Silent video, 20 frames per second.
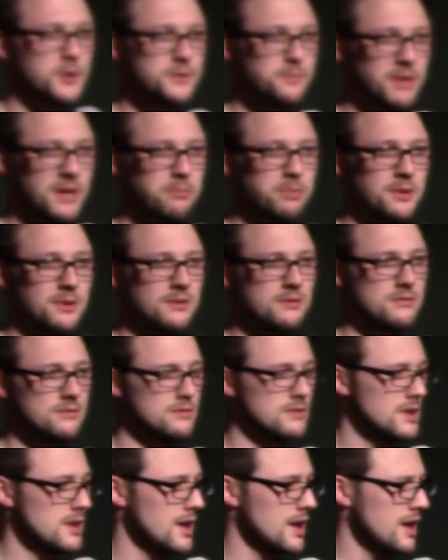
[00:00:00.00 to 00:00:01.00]
most people,
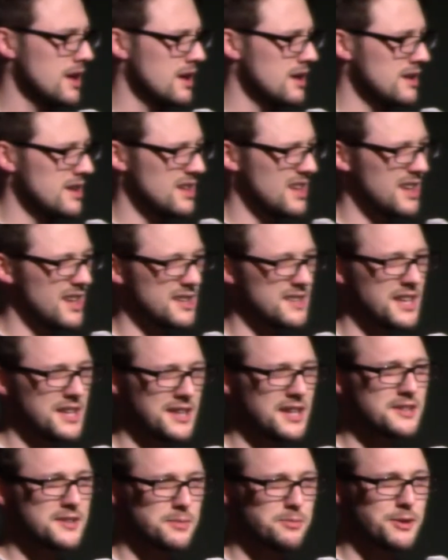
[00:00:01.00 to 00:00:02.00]
I
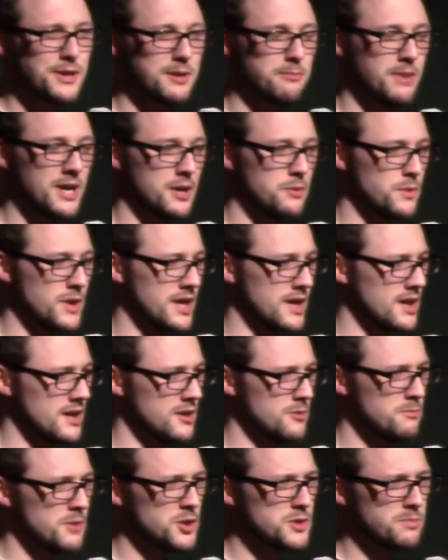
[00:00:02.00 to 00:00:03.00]
think that's a pretty bad week.
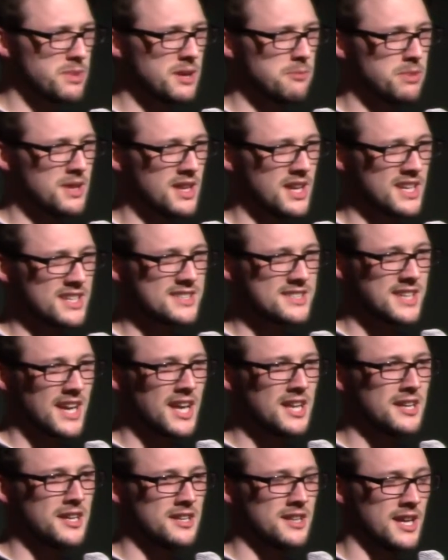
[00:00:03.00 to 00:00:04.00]
Most people
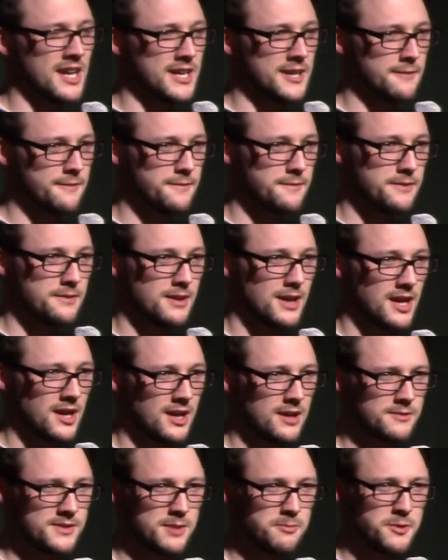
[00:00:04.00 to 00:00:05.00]
excel at life.
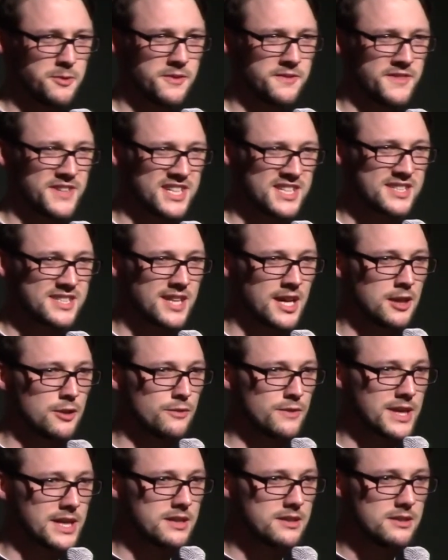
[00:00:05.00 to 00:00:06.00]
I seem to have
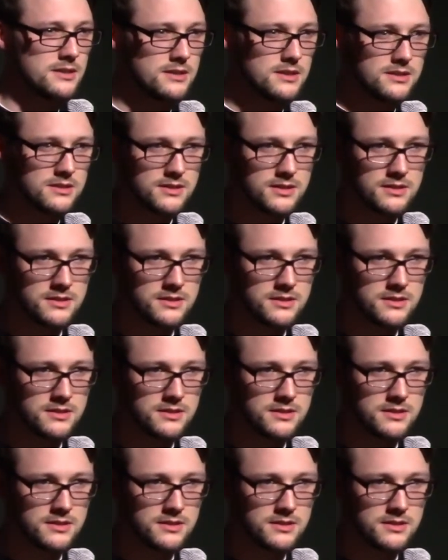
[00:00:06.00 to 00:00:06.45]
accelerated,